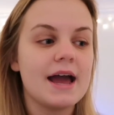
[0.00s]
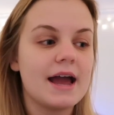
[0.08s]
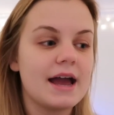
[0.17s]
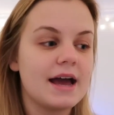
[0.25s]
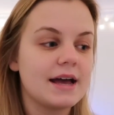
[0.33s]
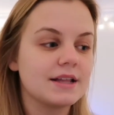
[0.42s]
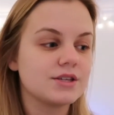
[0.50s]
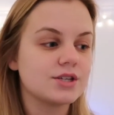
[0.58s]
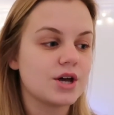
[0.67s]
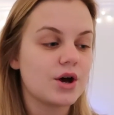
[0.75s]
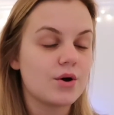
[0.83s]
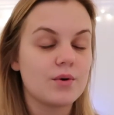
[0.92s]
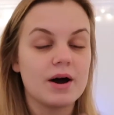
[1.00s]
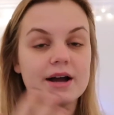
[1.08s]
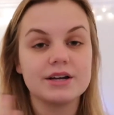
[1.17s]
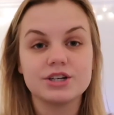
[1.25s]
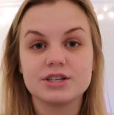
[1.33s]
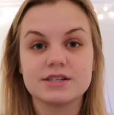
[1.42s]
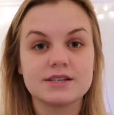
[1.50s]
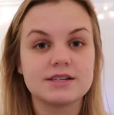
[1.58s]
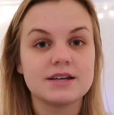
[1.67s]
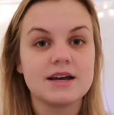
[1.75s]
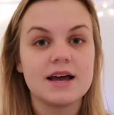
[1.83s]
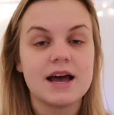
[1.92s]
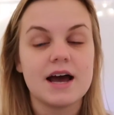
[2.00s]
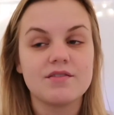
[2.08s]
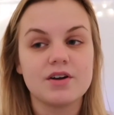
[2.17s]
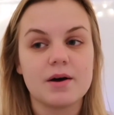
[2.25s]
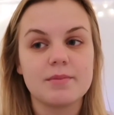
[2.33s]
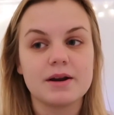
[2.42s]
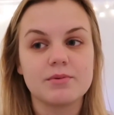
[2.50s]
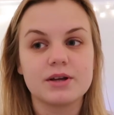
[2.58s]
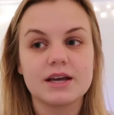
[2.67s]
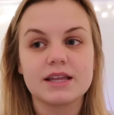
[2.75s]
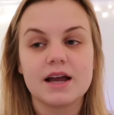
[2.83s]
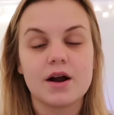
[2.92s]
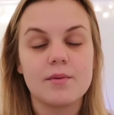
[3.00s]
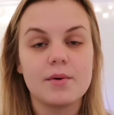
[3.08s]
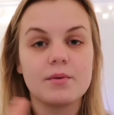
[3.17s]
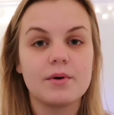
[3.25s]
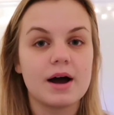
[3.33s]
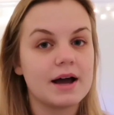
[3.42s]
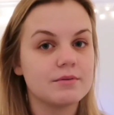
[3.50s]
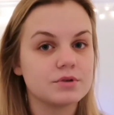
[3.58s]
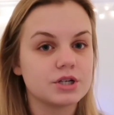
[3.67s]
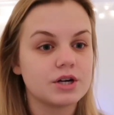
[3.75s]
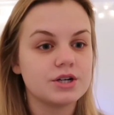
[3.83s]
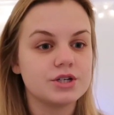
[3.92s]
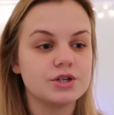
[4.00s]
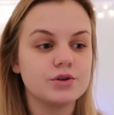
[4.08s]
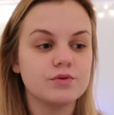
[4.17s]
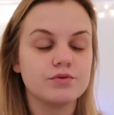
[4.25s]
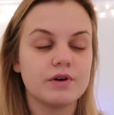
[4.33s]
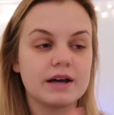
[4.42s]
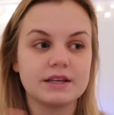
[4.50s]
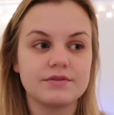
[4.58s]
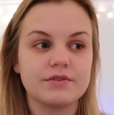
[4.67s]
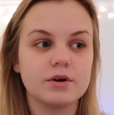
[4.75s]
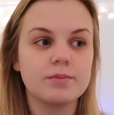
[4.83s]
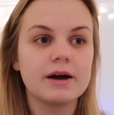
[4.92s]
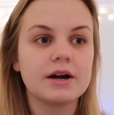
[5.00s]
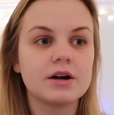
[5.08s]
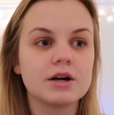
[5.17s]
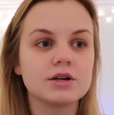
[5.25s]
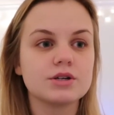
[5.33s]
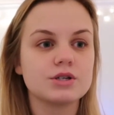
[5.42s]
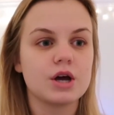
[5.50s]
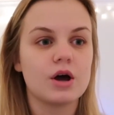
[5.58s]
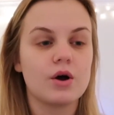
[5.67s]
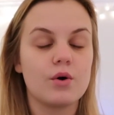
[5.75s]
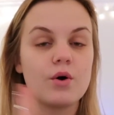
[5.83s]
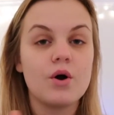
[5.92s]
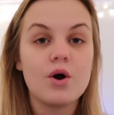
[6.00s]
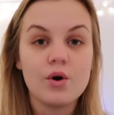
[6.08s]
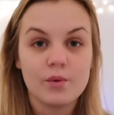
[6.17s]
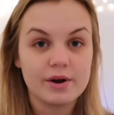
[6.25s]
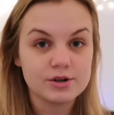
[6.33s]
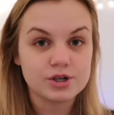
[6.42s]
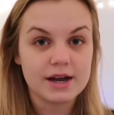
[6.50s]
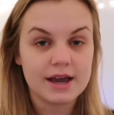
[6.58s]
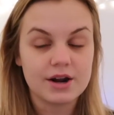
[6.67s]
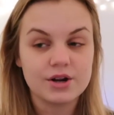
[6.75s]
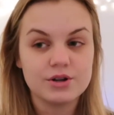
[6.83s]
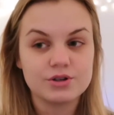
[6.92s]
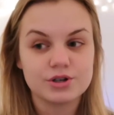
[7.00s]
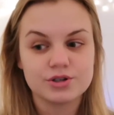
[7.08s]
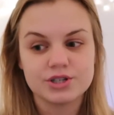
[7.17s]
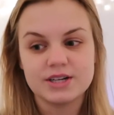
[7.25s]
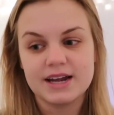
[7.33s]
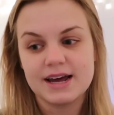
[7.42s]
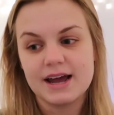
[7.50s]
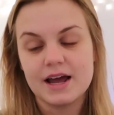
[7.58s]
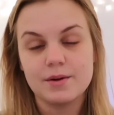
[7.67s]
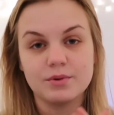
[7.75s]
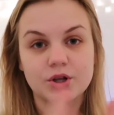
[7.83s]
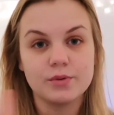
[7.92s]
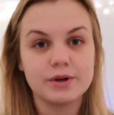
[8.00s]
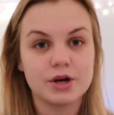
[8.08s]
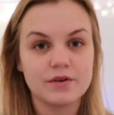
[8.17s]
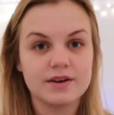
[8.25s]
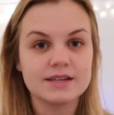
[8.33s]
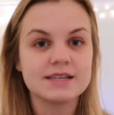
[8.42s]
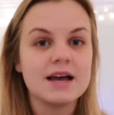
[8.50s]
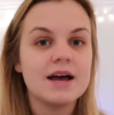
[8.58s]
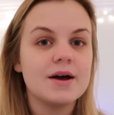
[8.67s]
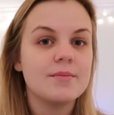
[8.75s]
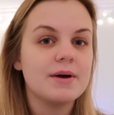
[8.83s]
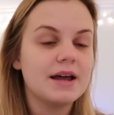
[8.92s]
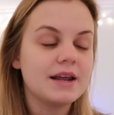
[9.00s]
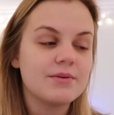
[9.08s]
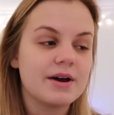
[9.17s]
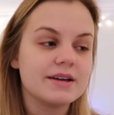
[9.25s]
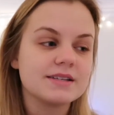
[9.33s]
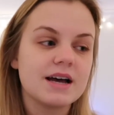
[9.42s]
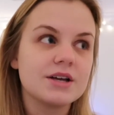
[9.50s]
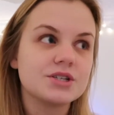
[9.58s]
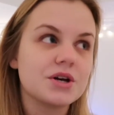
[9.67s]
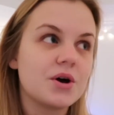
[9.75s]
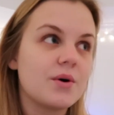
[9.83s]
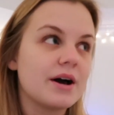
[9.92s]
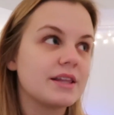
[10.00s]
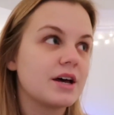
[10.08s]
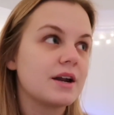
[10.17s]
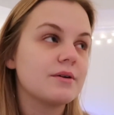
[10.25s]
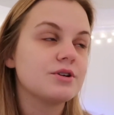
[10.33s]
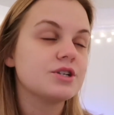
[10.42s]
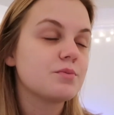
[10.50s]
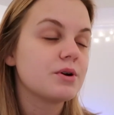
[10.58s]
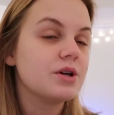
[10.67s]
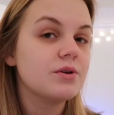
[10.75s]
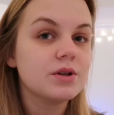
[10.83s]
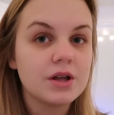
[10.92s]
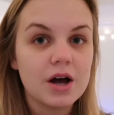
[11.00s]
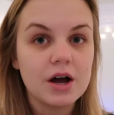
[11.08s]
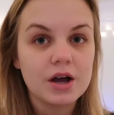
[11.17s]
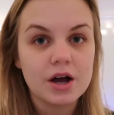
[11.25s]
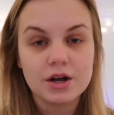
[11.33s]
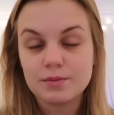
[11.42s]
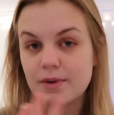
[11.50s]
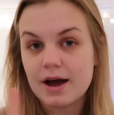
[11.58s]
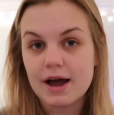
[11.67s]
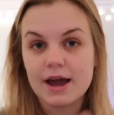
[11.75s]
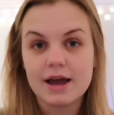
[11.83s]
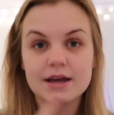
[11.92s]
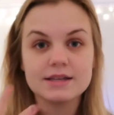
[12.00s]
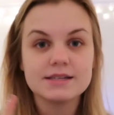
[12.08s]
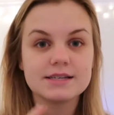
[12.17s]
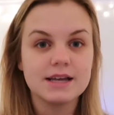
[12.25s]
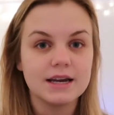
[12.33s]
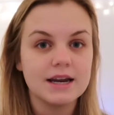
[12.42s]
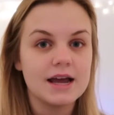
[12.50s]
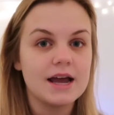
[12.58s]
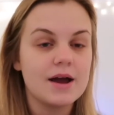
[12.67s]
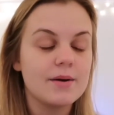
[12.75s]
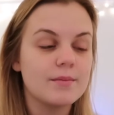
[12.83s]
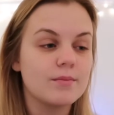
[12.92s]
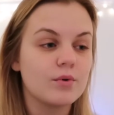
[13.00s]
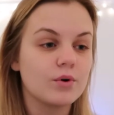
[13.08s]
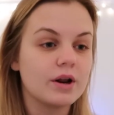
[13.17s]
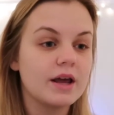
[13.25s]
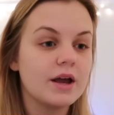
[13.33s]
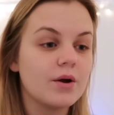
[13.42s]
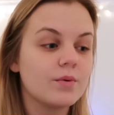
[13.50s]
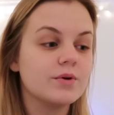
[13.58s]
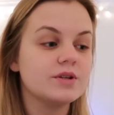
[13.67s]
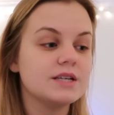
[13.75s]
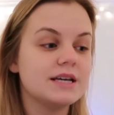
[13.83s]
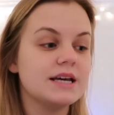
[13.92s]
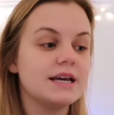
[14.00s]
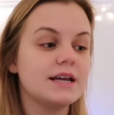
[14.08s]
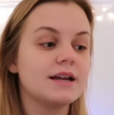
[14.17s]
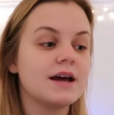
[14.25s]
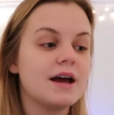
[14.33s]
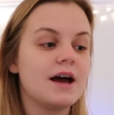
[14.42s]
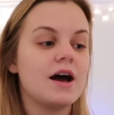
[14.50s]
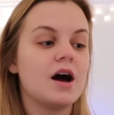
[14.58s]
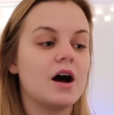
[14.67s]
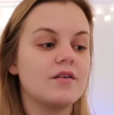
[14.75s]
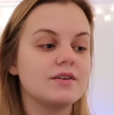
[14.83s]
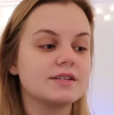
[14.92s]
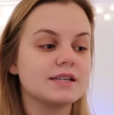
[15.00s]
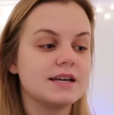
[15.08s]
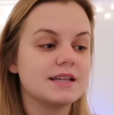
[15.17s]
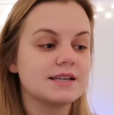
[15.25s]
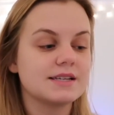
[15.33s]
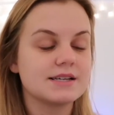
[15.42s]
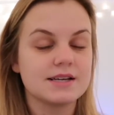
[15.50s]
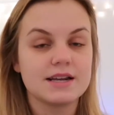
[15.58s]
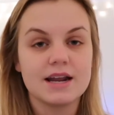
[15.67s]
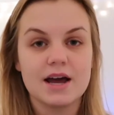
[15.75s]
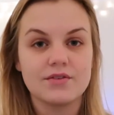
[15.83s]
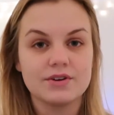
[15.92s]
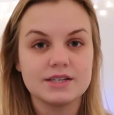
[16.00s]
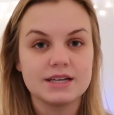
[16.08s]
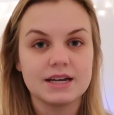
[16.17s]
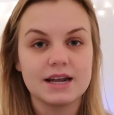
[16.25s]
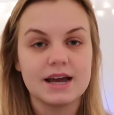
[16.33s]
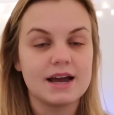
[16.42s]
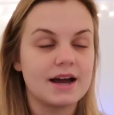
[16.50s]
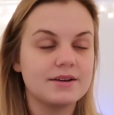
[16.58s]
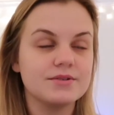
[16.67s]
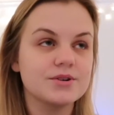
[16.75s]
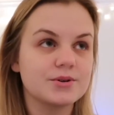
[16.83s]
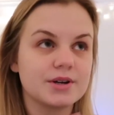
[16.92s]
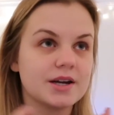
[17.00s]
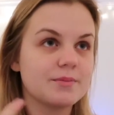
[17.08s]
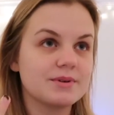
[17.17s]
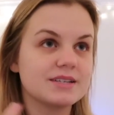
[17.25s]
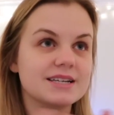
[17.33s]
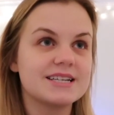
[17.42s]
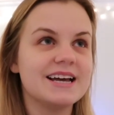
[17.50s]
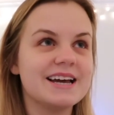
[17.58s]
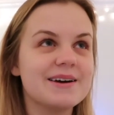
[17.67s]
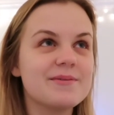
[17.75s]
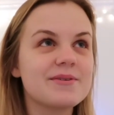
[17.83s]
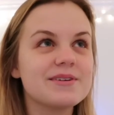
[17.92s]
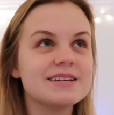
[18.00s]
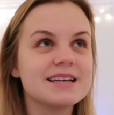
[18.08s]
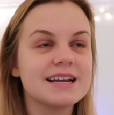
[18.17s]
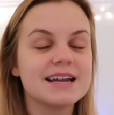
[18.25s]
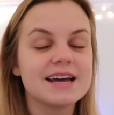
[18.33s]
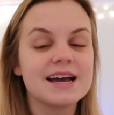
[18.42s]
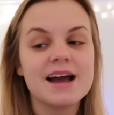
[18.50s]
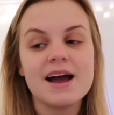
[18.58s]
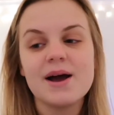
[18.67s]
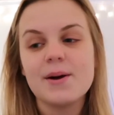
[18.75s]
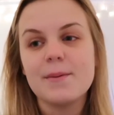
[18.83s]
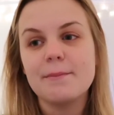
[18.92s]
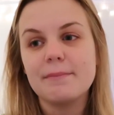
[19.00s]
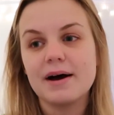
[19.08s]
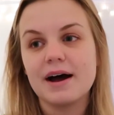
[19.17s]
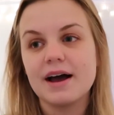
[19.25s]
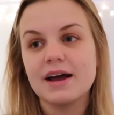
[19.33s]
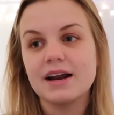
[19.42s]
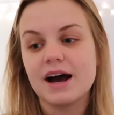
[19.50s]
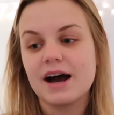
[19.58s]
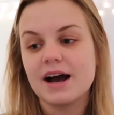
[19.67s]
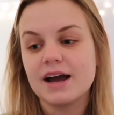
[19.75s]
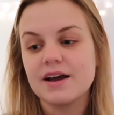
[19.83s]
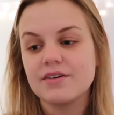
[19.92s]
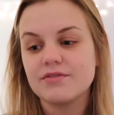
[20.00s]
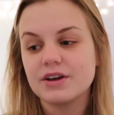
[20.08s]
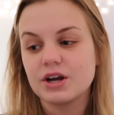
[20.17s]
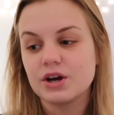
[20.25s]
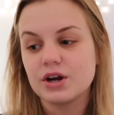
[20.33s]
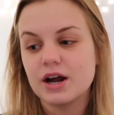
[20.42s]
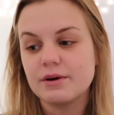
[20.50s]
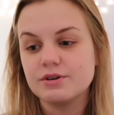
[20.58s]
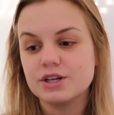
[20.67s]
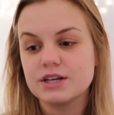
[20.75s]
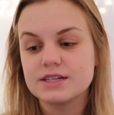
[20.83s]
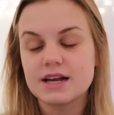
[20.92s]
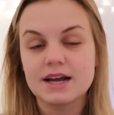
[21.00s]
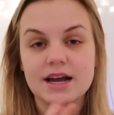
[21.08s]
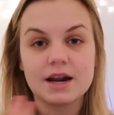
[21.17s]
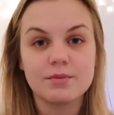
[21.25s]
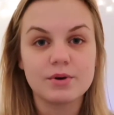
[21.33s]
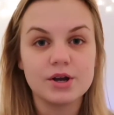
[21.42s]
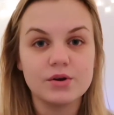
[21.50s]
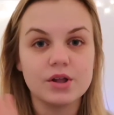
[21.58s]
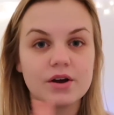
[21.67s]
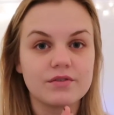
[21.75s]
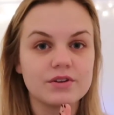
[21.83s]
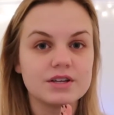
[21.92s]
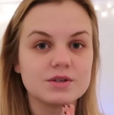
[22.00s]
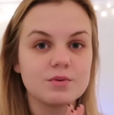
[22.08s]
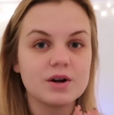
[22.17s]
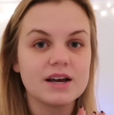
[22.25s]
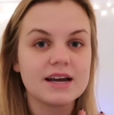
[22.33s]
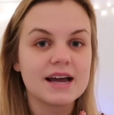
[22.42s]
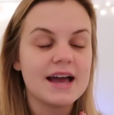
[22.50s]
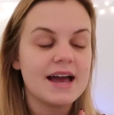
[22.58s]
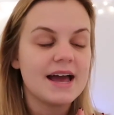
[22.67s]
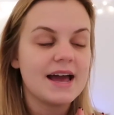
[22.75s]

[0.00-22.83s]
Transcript: and so I just have not been able to get there, but I am starting to finally feel better. So we were trying out a new church today and I'm a little bit nervous. But anyways, so I thought I would just bring you along on my Sunday morning routine. Obviously, this isn't every Sunday. I don't get up at 6 a.m. every Sunday, but I figured I would just kind of bring you along for this morning